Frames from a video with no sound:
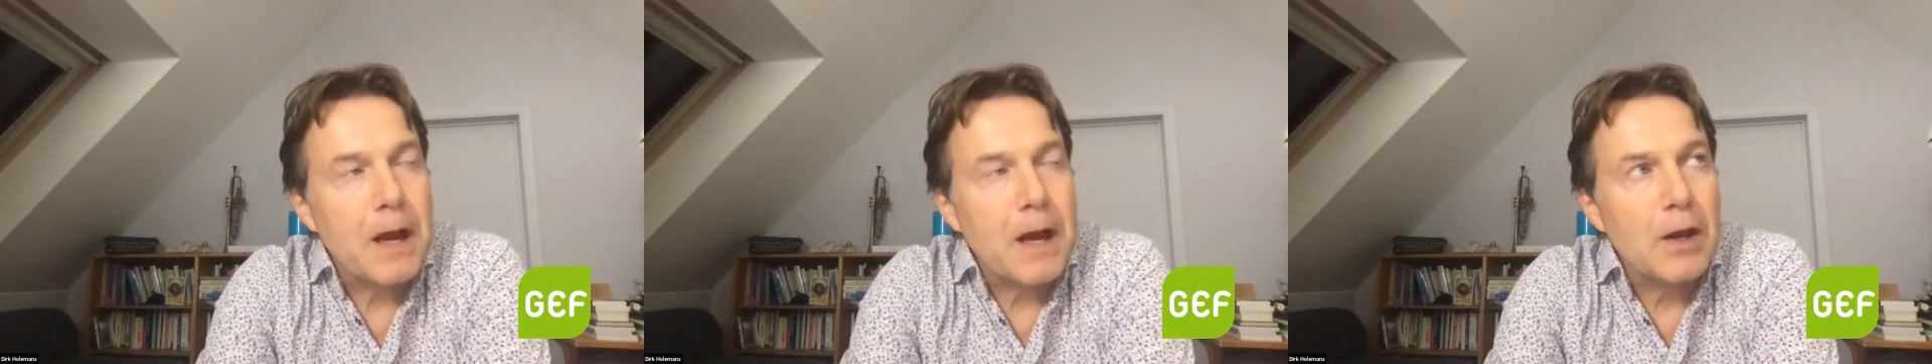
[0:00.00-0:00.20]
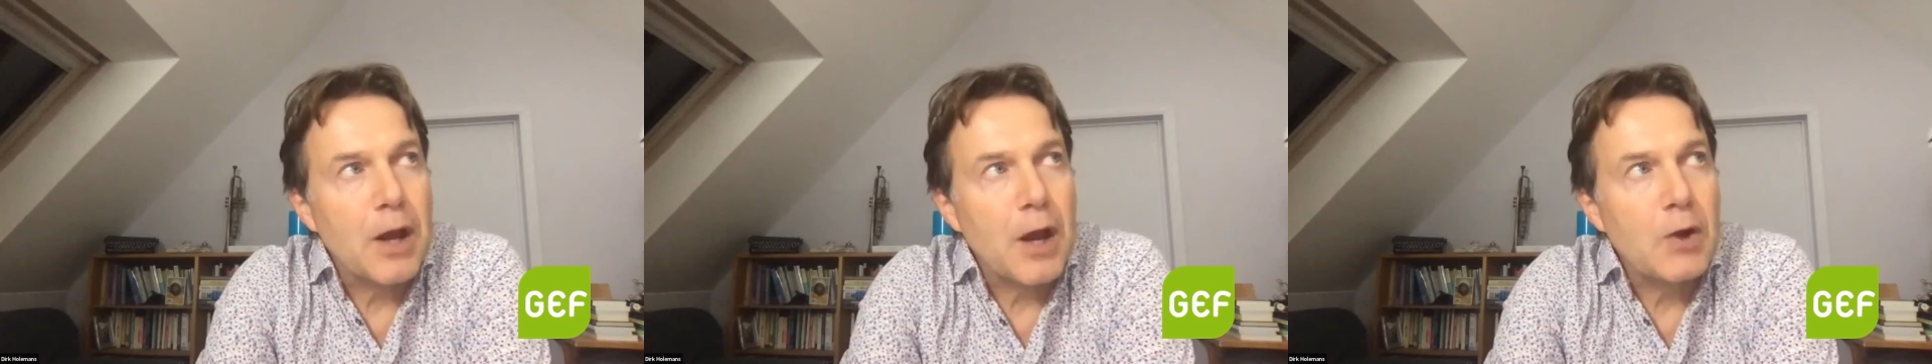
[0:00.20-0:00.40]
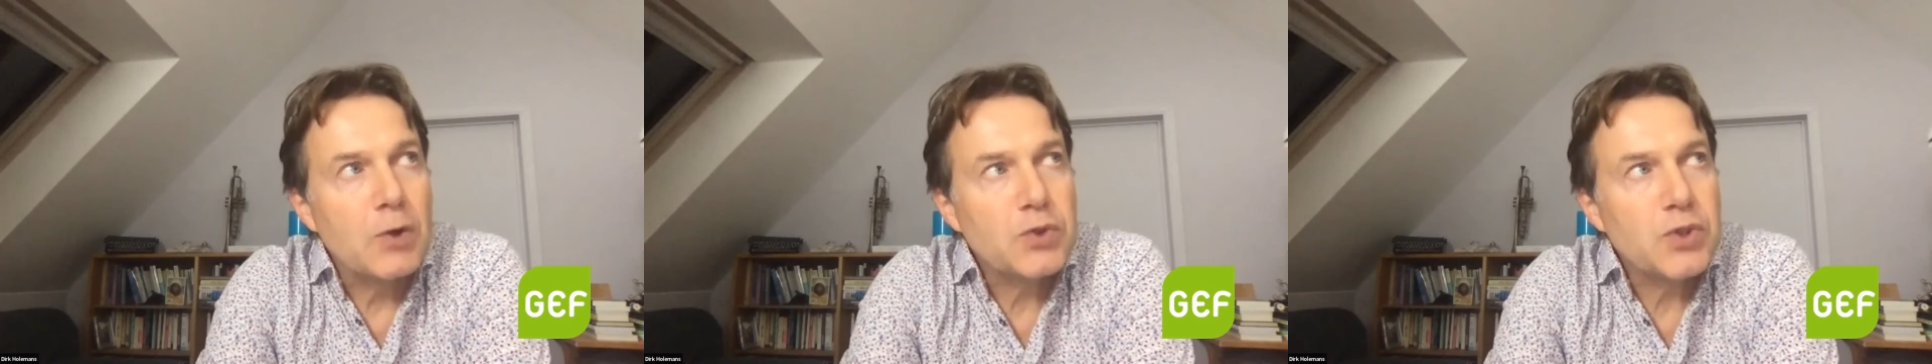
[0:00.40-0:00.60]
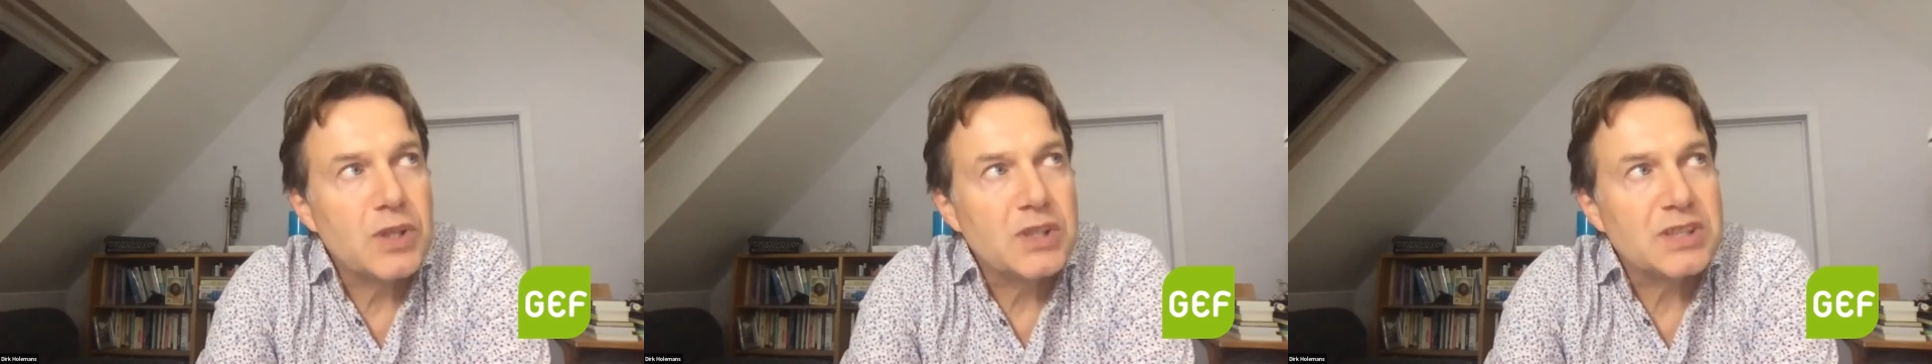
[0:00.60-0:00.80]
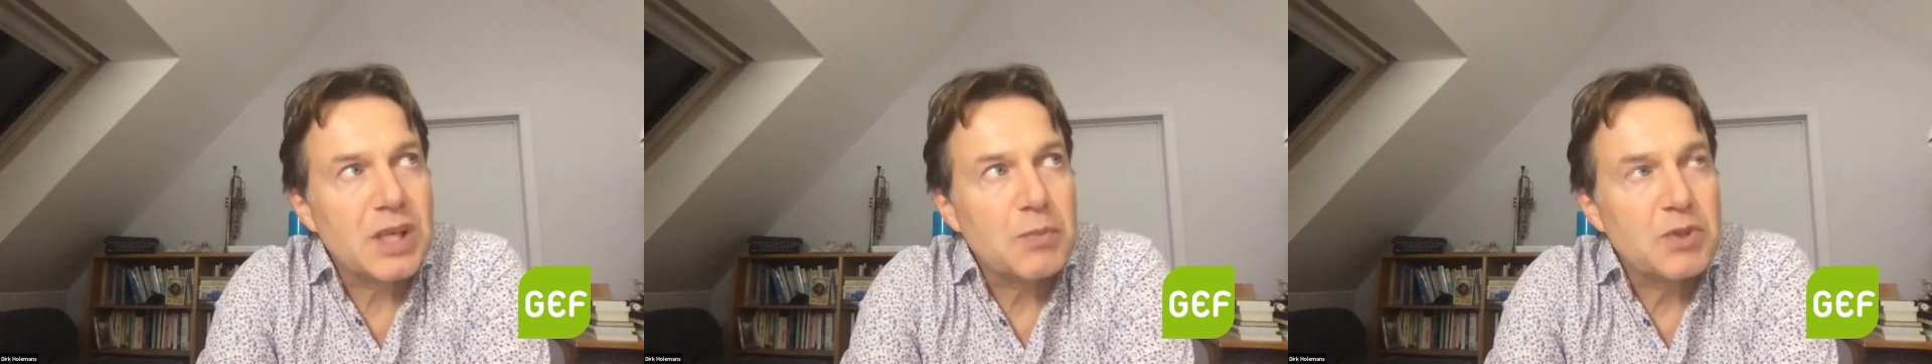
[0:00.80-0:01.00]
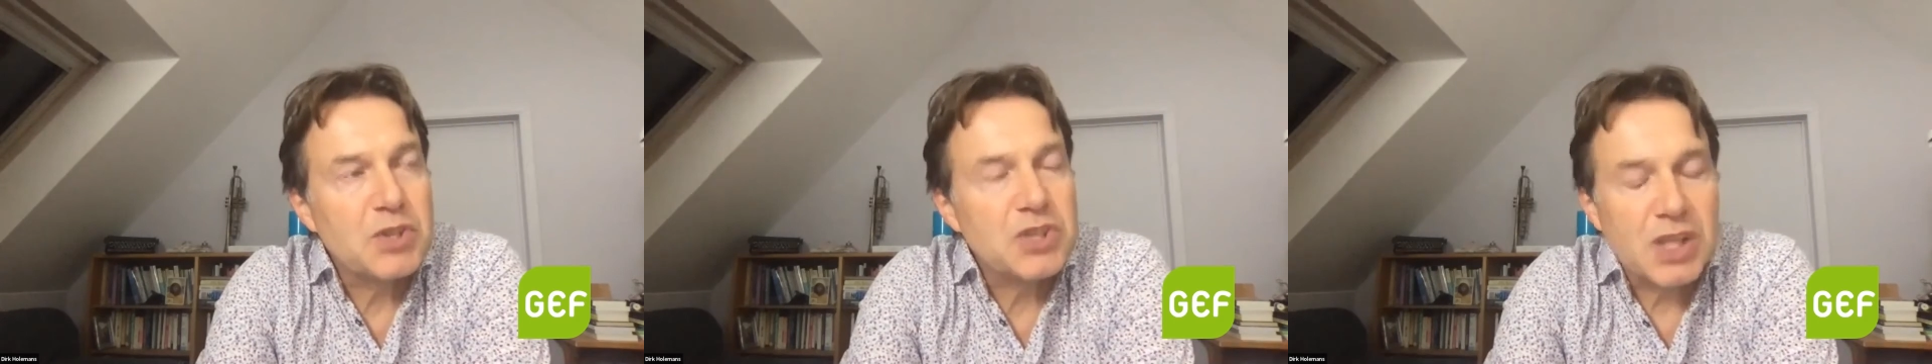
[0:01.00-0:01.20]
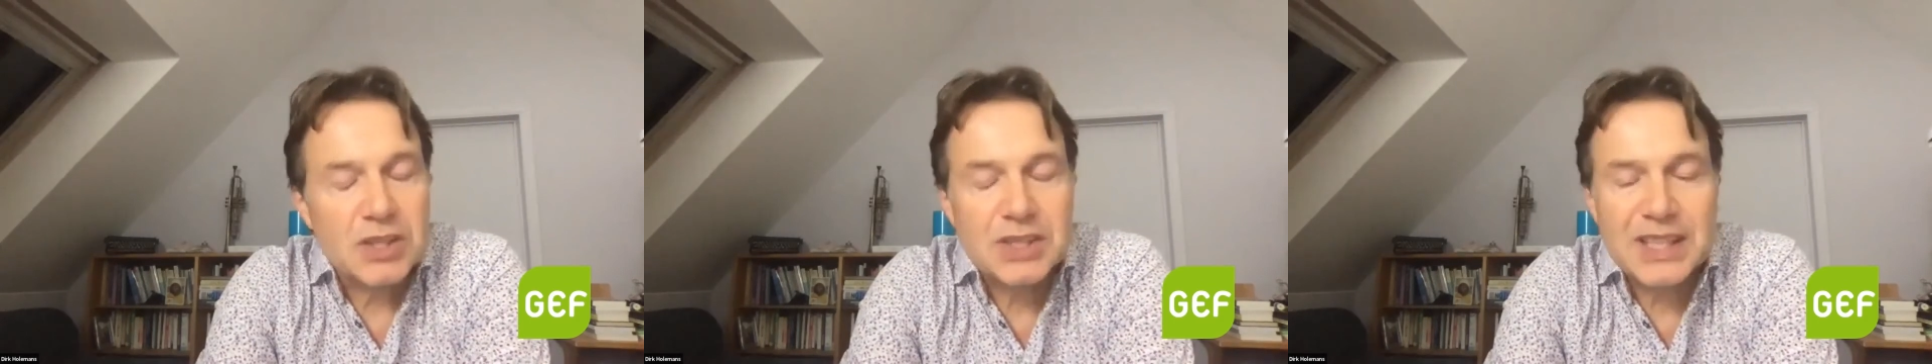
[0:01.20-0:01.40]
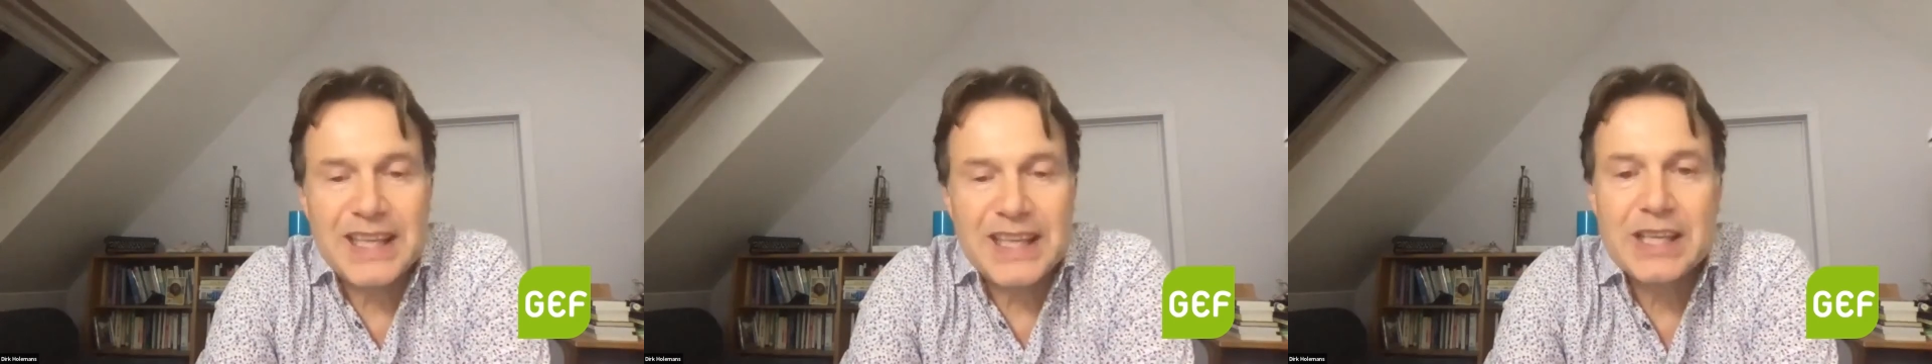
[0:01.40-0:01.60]
allow to establish an
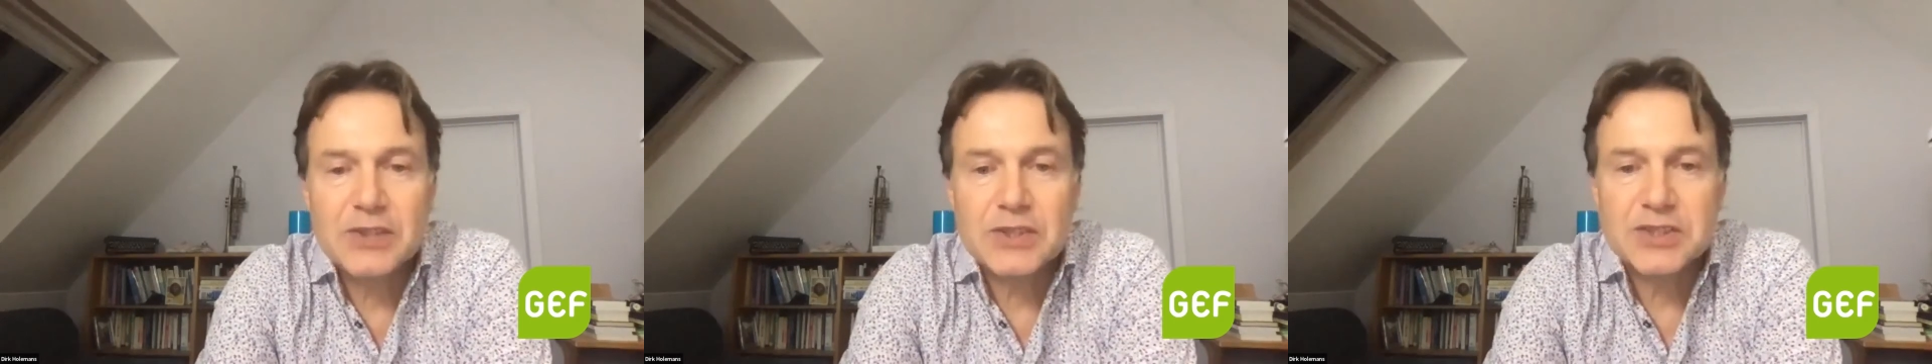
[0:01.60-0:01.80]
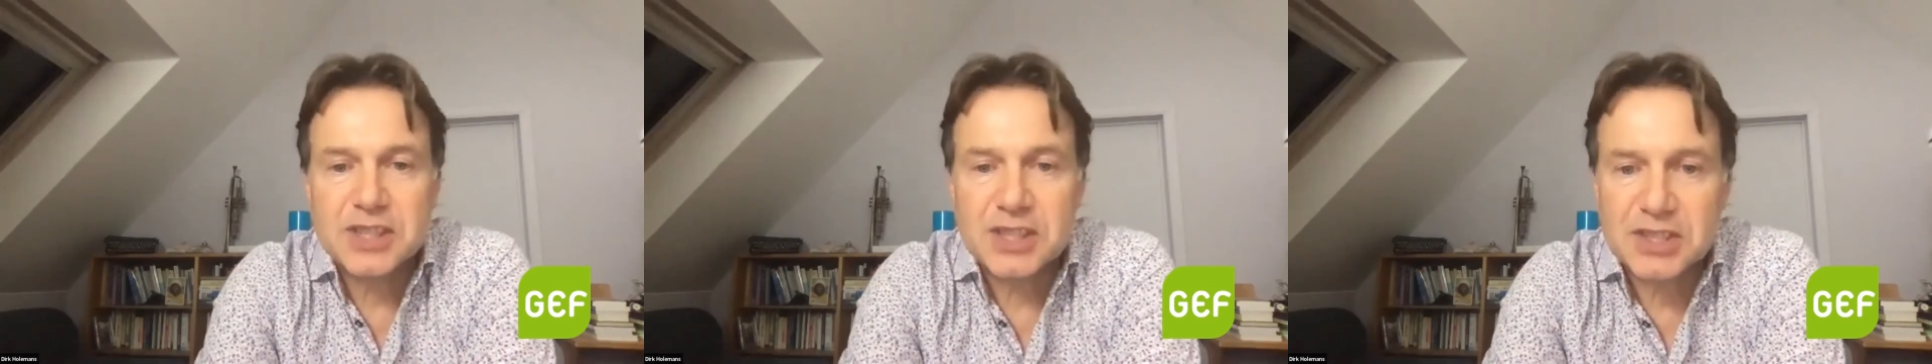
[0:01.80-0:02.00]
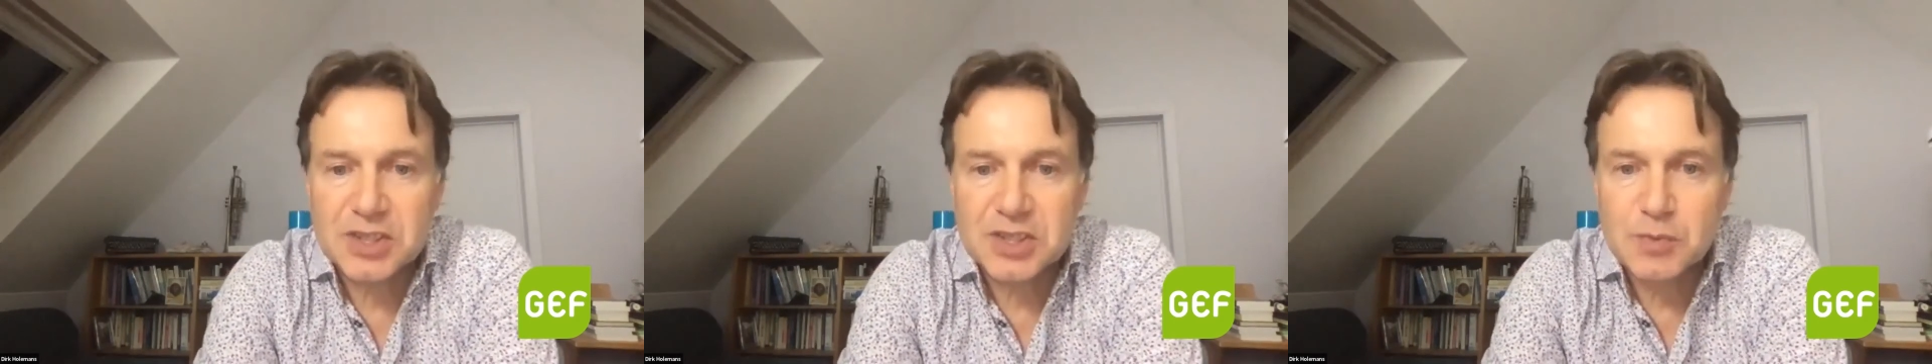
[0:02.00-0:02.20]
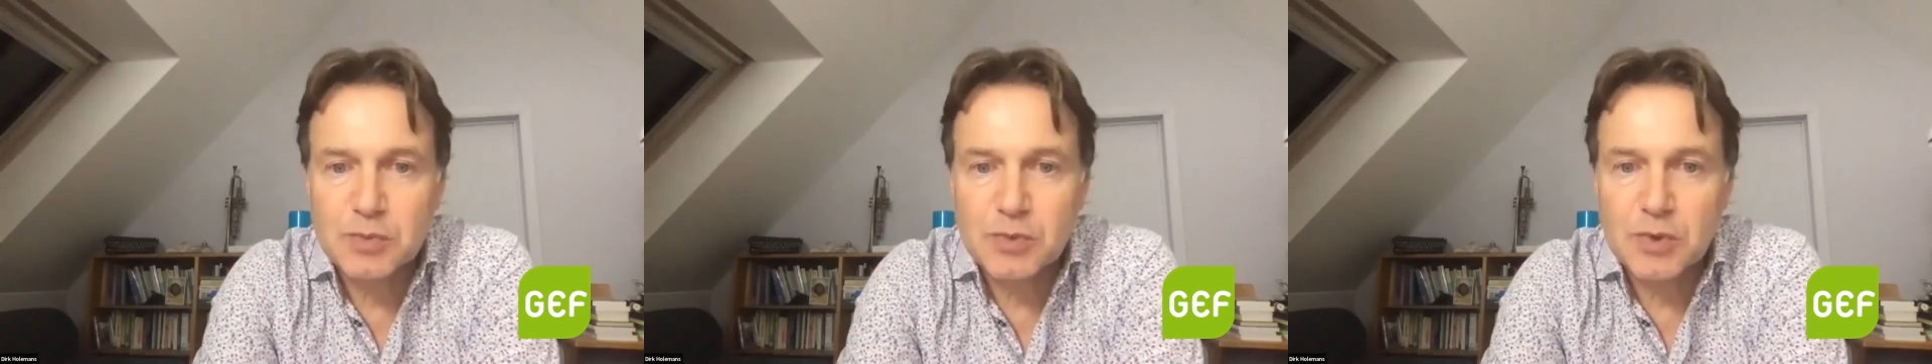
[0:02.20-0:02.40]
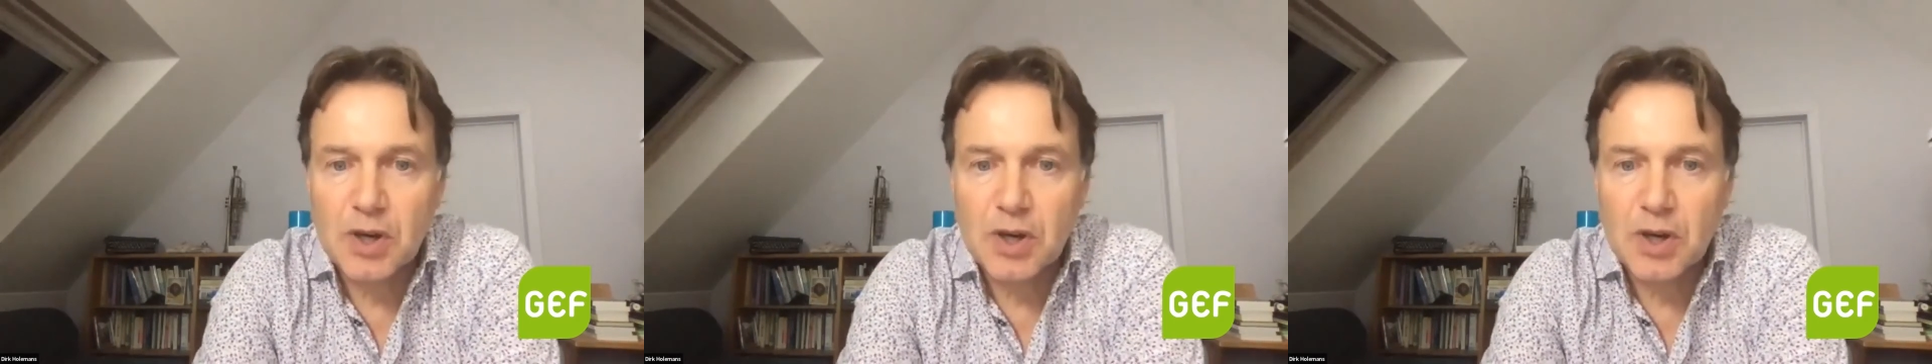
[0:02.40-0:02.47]
ecosystem